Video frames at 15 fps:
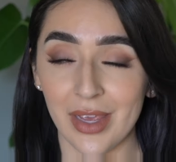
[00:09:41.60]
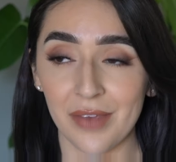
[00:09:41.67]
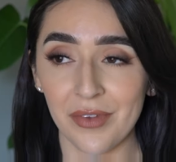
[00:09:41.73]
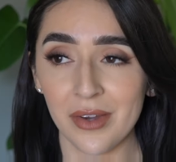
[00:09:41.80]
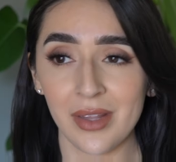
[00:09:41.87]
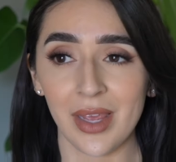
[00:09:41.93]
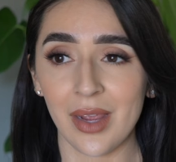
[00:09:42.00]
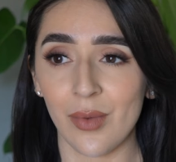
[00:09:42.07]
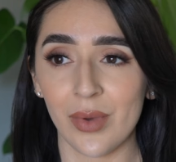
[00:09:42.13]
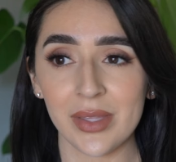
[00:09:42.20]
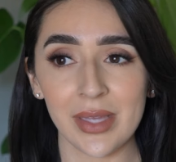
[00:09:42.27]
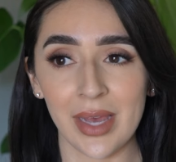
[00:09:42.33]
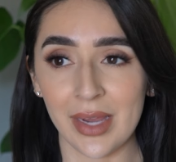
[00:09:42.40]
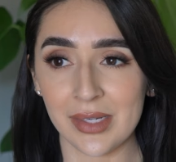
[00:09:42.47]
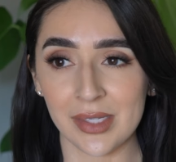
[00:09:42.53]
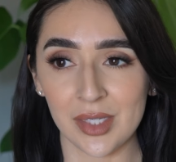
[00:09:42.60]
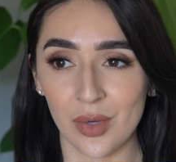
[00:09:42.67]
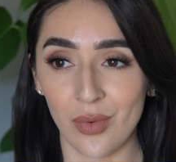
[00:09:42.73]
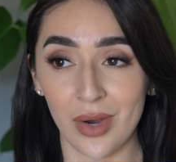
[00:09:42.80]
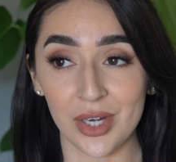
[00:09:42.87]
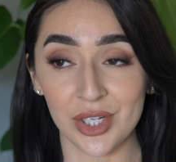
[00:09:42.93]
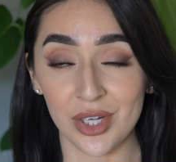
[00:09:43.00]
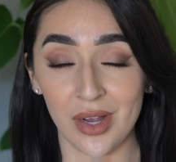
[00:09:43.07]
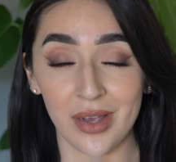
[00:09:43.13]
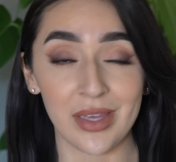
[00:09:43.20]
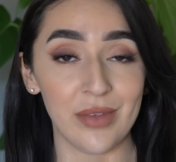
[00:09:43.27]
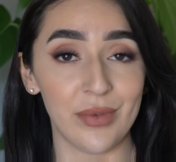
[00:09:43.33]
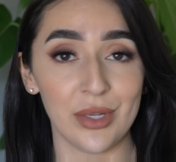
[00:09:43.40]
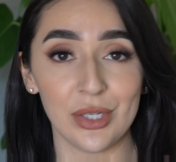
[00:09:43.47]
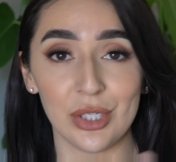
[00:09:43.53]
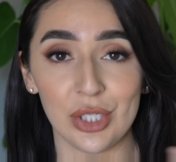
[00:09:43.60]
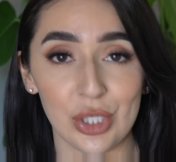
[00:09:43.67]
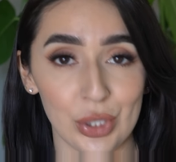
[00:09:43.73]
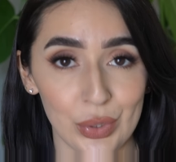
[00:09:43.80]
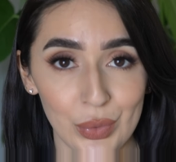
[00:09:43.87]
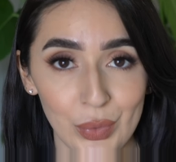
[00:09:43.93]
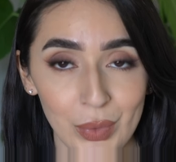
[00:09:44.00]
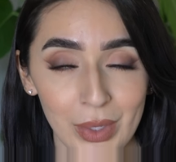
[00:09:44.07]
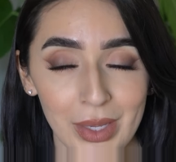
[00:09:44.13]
If you're like, what the heck does a gua sha even do?